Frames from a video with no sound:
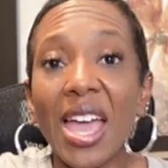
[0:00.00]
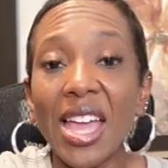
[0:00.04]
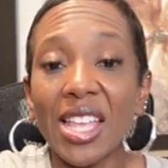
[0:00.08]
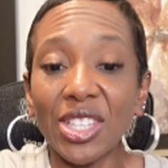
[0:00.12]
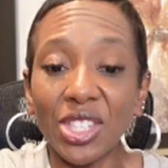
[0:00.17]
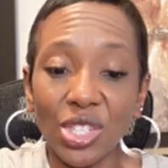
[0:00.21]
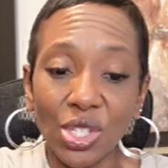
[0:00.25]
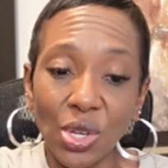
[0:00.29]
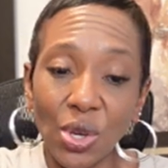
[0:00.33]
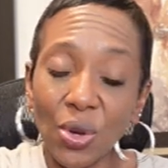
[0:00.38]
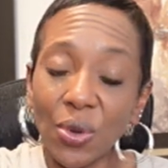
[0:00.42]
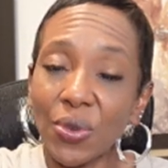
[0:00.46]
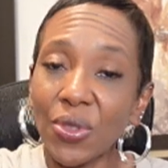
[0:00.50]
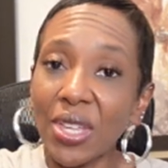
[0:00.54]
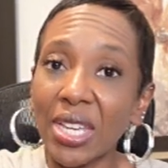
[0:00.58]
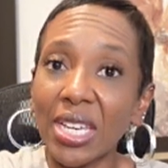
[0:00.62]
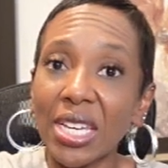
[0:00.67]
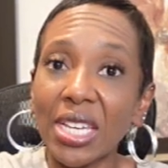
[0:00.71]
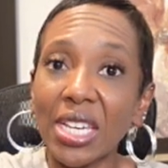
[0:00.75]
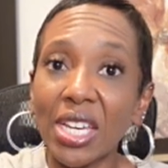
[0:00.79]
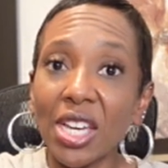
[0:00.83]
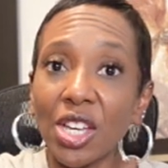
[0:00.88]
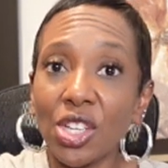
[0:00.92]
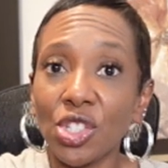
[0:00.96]
And so
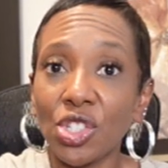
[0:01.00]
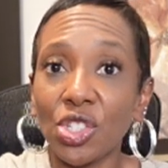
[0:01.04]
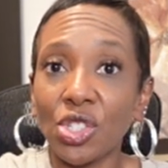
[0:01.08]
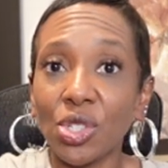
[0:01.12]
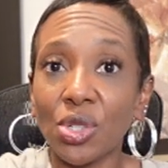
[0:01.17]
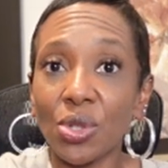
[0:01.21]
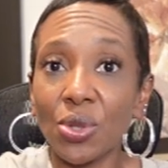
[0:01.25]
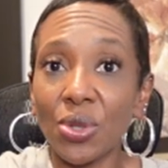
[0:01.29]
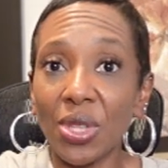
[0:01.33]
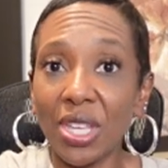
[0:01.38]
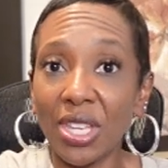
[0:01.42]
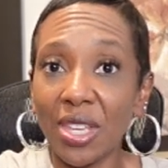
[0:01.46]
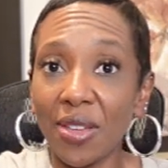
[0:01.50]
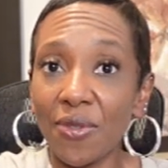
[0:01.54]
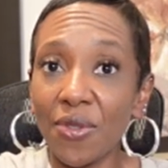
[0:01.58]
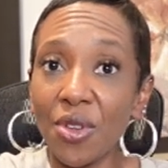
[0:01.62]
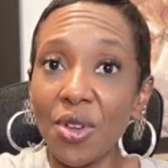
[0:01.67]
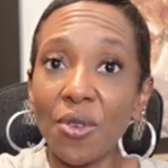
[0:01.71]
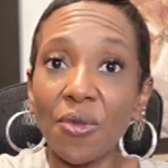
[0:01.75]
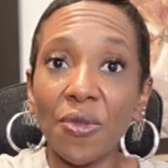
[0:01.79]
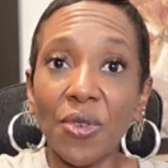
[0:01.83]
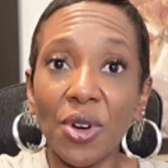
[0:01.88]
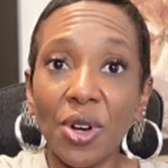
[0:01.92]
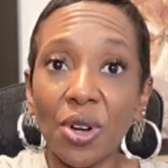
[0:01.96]
they give
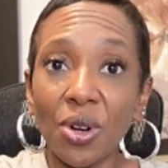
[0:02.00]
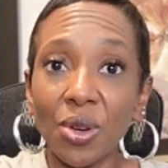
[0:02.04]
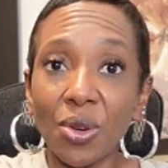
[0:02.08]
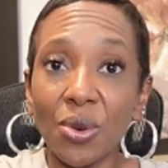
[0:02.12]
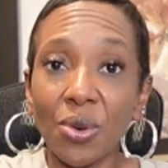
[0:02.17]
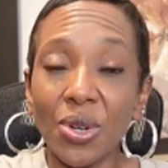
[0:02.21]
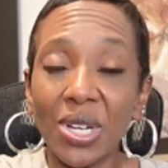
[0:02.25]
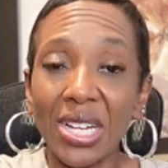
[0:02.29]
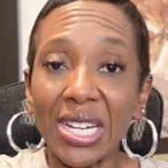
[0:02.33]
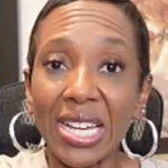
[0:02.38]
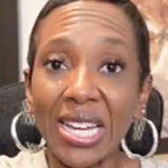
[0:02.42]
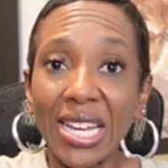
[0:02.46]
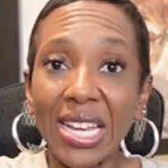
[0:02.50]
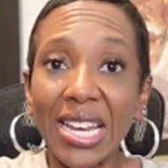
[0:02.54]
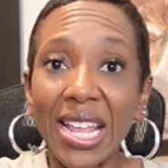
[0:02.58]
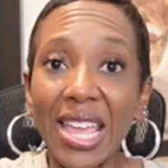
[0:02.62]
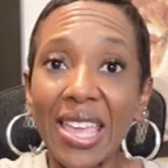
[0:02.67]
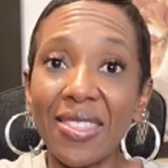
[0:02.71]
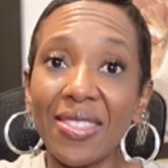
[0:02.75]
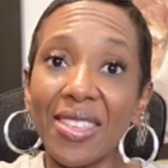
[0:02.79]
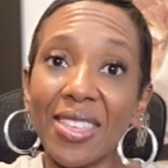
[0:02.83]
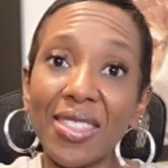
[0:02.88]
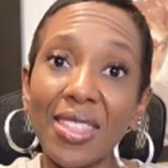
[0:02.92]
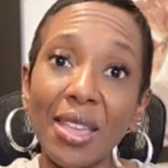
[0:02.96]
you a vertical cut,
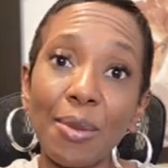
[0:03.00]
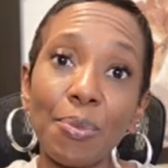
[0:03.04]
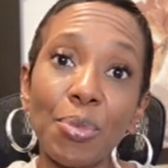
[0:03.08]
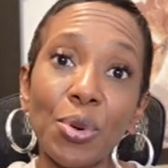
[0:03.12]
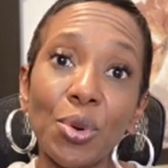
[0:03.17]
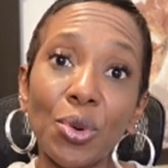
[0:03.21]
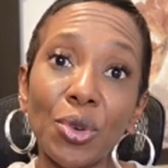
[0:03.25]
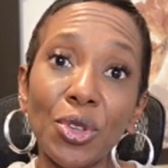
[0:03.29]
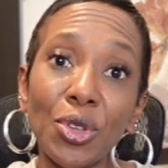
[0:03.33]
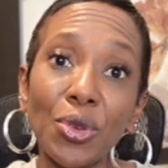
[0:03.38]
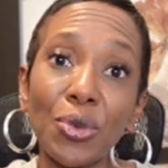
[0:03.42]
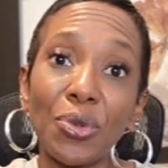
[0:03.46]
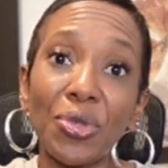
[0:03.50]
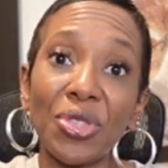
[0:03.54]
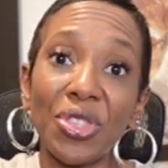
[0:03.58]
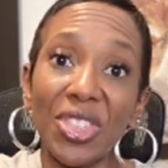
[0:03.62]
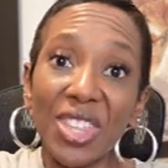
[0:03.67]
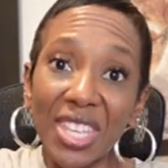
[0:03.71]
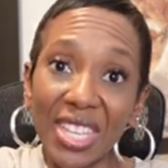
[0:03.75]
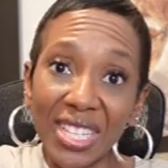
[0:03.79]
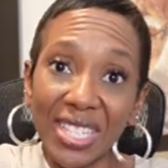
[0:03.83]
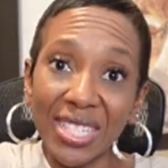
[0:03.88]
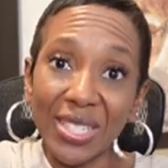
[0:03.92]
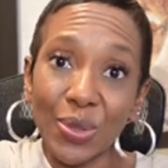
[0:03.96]
and then they pull you
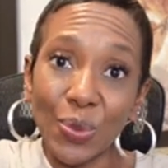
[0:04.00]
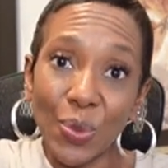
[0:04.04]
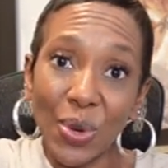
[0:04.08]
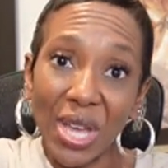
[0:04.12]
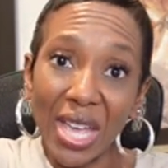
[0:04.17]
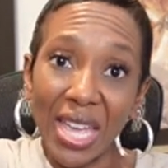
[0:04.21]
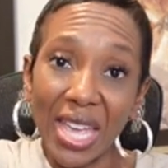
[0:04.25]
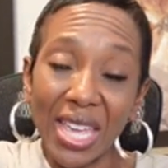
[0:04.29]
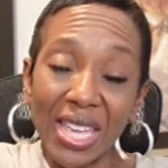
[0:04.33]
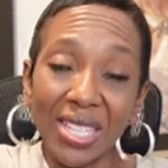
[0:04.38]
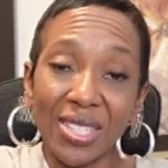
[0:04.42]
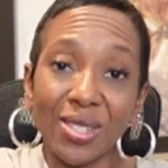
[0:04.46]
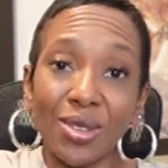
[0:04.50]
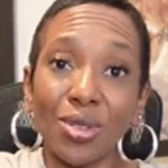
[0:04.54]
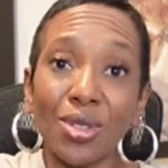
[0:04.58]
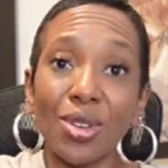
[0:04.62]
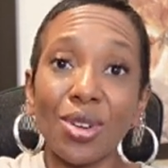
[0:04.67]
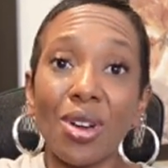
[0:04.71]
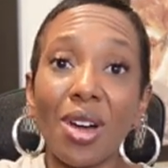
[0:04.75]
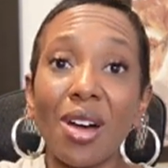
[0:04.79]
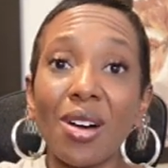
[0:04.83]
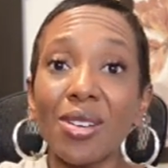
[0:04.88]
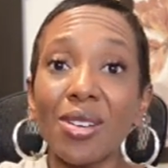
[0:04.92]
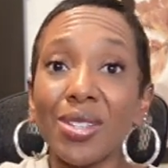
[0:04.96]
this way. So
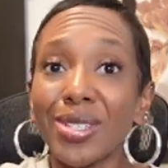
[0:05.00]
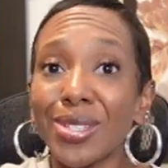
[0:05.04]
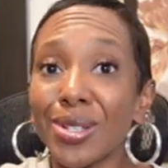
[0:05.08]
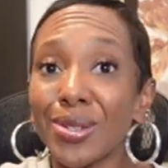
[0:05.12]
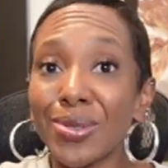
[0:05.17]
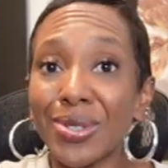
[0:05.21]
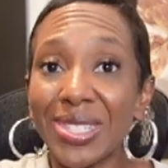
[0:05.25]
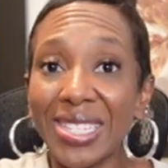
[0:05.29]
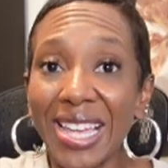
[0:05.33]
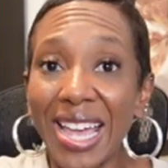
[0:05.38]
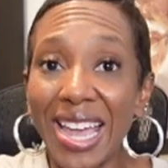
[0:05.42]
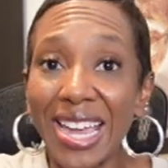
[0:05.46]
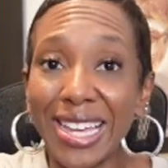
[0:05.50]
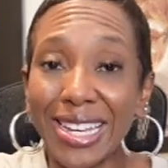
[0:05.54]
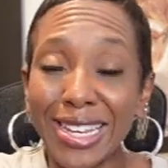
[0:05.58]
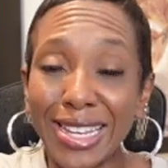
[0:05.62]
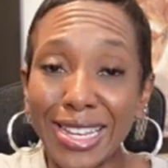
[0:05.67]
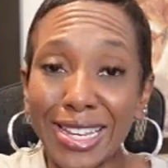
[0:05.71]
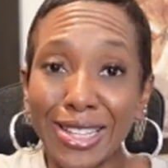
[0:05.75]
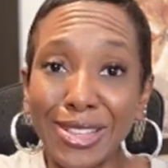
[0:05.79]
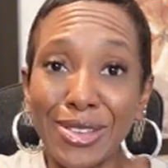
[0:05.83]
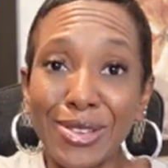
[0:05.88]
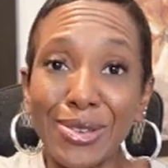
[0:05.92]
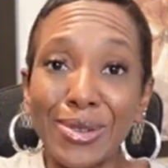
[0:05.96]
they're also
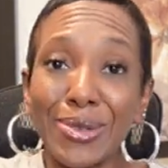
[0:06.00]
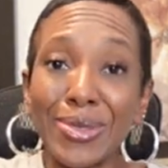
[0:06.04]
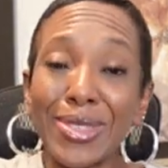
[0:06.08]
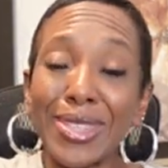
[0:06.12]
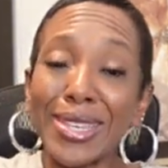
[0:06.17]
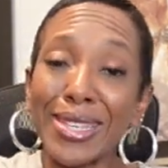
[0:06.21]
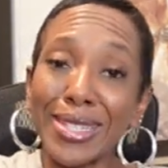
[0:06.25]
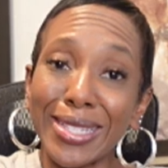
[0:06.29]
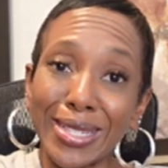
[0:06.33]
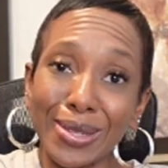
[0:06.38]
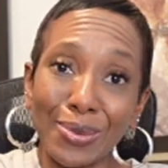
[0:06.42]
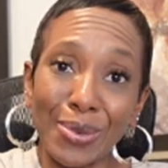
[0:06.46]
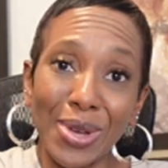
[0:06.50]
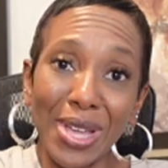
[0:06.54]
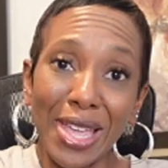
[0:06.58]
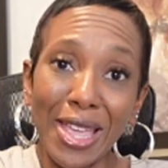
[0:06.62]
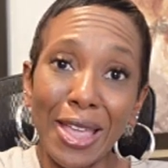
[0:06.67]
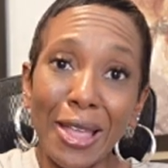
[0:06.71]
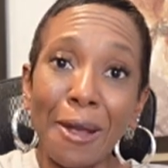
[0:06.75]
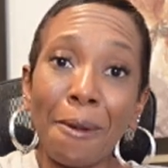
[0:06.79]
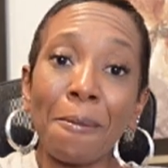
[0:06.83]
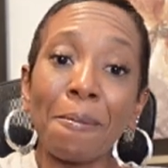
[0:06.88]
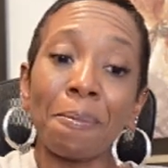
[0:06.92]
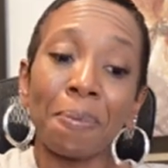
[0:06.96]
tightening you this
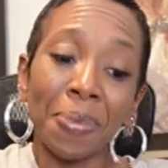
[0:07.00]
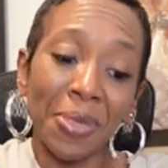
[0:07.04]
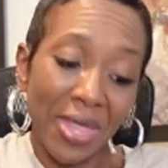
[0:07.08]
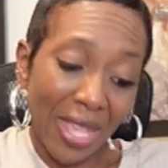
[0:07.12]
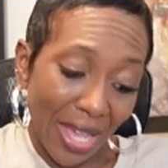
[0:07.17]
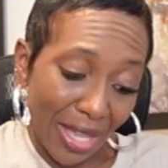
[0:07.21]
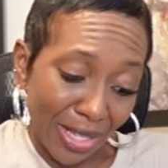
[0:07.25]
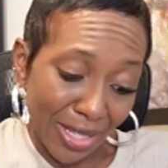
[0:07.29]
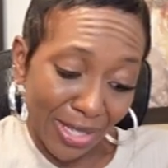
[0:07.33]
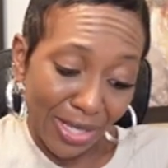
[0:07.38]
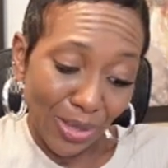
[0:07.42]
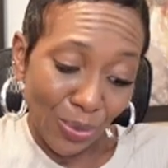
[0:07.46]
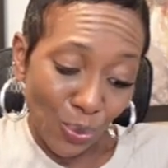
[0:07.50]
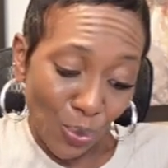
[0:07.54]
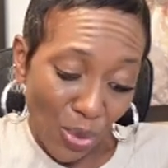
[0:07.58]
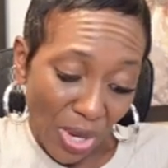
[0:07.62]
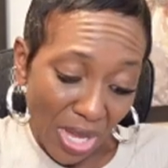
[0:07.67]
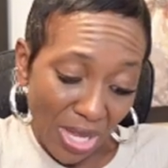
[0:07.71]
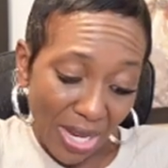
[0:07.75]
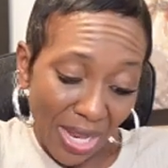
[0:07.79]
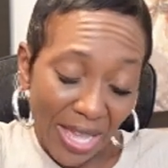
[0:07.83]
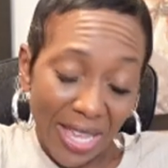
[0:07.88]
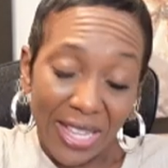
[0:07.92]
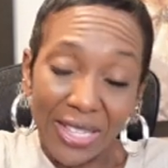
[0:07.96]
way, as
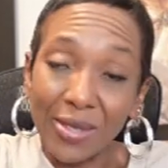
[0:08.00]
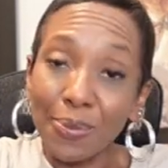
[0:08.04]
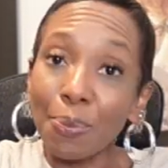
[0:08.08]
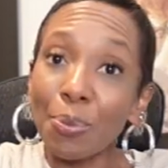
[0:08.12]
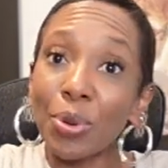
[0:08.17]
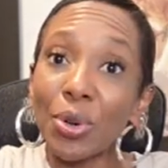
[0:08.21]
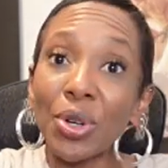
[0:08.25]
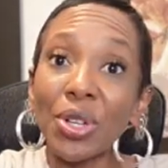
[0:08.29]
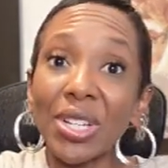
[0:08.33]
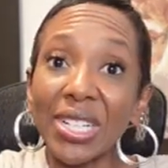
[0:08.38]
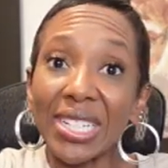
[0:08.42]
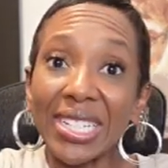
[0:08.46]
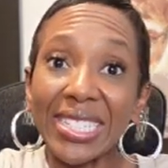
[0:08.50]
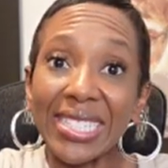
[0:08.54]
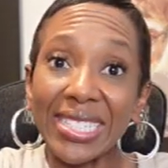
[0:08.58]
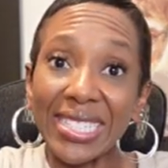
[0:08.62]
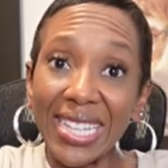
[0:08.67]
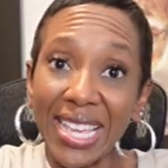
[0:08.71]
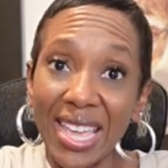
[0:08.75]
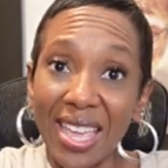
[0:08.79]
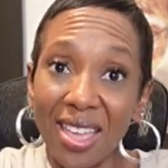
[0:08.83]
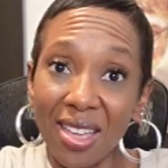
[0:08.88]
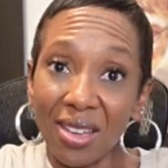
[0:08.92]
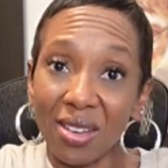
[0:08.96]
well as pulling
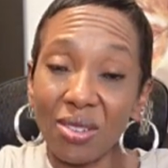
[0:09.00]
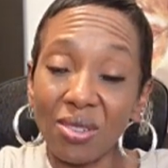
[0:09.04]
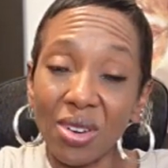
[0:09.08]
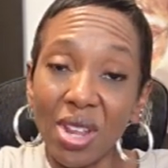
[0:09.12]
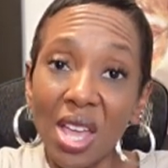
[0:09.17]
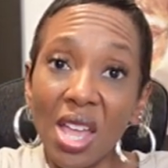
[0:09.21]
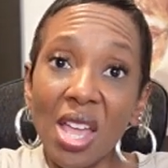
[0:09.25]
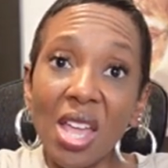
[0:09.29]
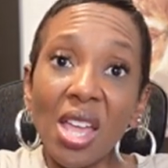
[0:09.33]
down